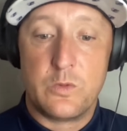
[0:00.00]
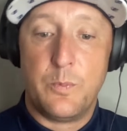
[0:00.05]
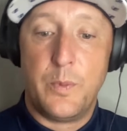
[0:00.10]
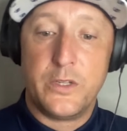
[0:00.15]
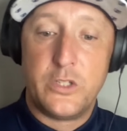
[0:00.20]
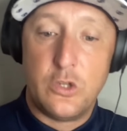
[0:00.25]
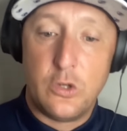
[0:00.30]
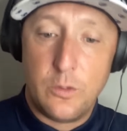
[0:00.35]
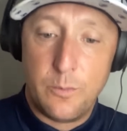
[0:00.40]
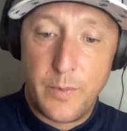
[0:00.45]

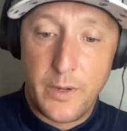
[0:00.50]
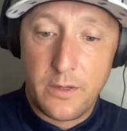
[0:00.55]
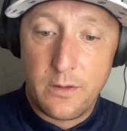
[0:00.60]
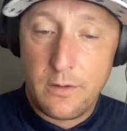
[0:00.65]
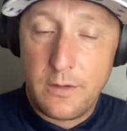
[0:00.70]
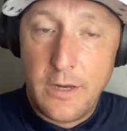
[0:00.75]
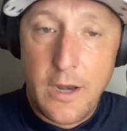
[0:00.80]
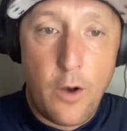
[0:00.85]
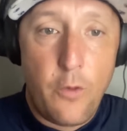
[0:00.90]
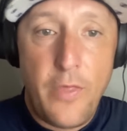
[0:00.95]
but
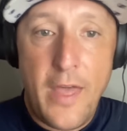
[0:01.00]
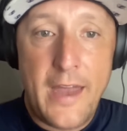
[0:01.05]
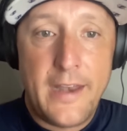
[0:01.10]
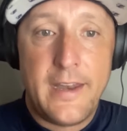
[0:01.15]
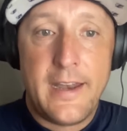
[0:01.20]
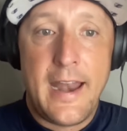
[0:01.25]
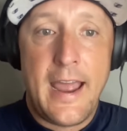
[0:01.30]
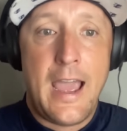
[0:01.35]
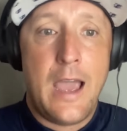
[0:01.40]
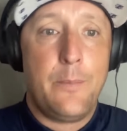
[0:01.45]
that
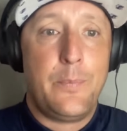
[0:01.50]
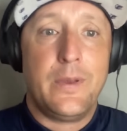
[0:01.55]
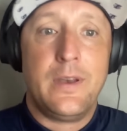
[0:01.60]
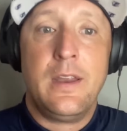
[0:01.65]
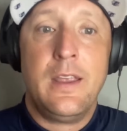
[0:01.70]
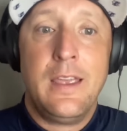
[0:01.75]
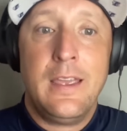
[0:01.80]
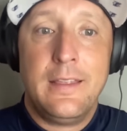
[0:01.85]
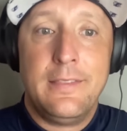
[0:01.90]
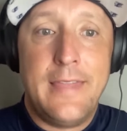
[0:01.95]
didn't
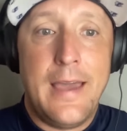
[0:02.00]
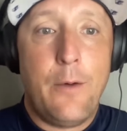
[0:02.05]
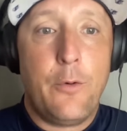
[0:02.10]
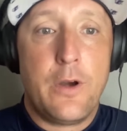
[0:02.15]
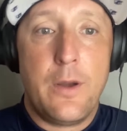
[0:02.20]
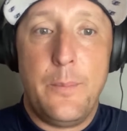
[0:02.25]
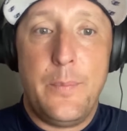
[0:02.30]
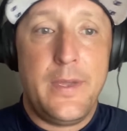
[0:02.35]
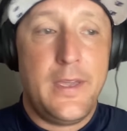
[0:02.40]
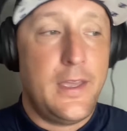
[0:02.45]
happen. That
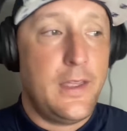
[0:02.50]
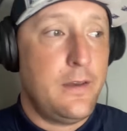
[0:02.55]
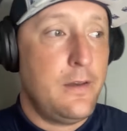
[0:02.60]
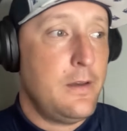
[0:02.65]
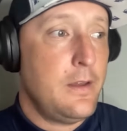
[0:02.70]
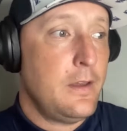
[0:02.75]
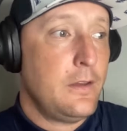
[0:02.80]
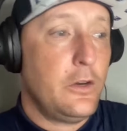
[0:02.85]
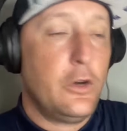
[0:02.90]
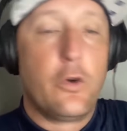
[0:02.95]
would have been
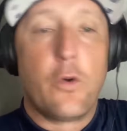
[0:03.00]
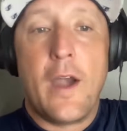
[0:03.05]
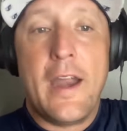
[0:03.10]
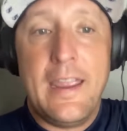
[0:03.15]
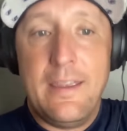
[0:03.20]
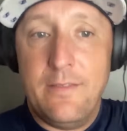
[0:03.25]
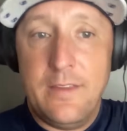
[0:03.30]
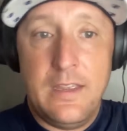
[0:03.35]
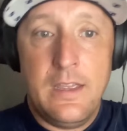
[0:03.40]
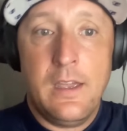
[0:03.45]

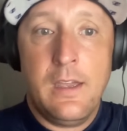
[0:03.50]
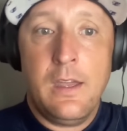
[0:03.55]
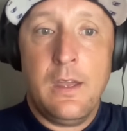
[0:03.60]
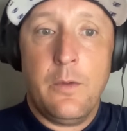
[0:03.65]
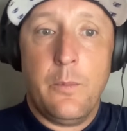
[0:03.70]
gravy.